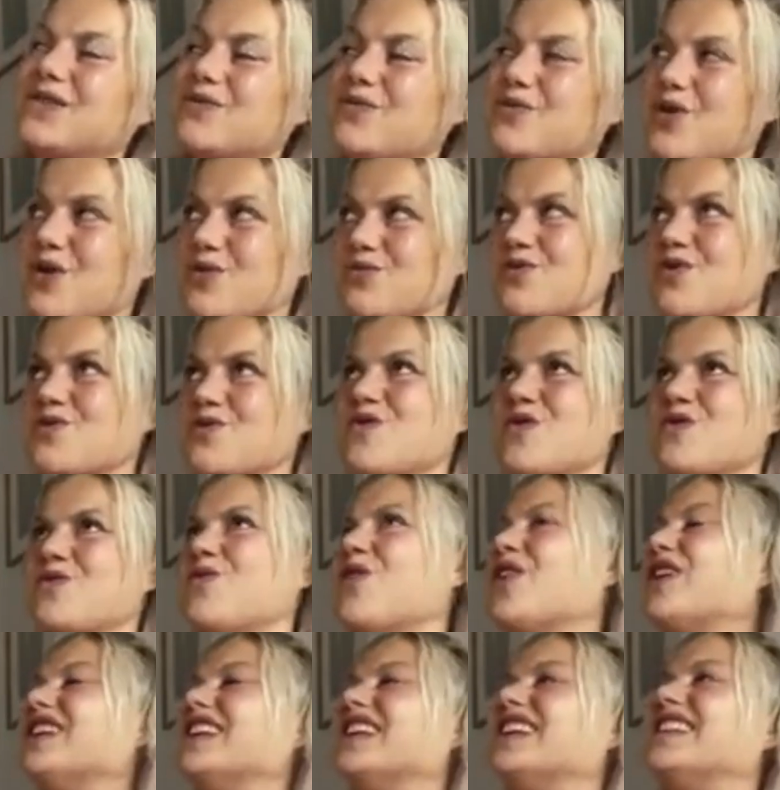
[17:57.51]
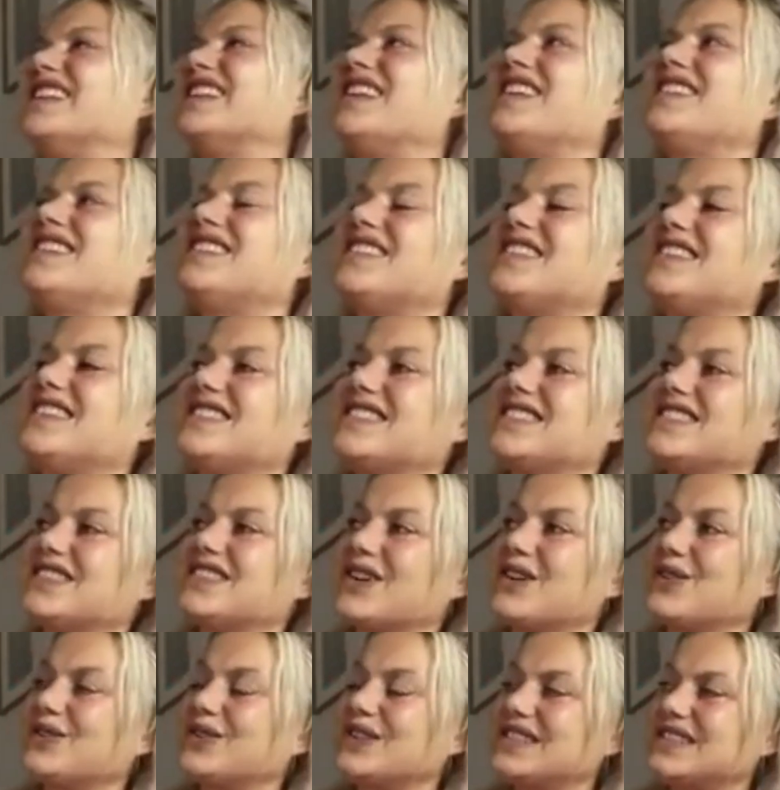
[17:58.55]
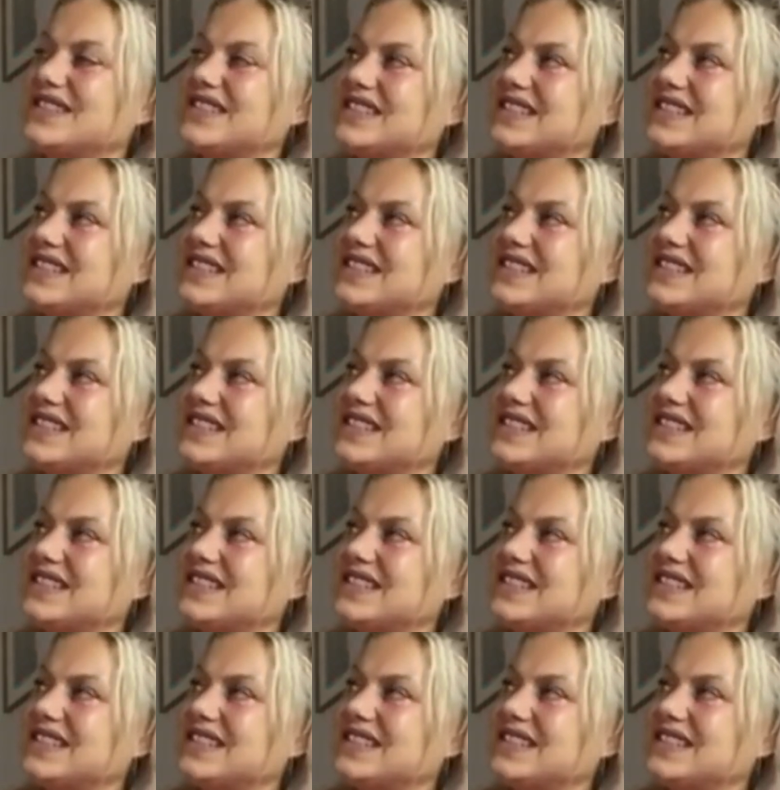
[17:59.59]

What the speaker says: and 1111, and this is always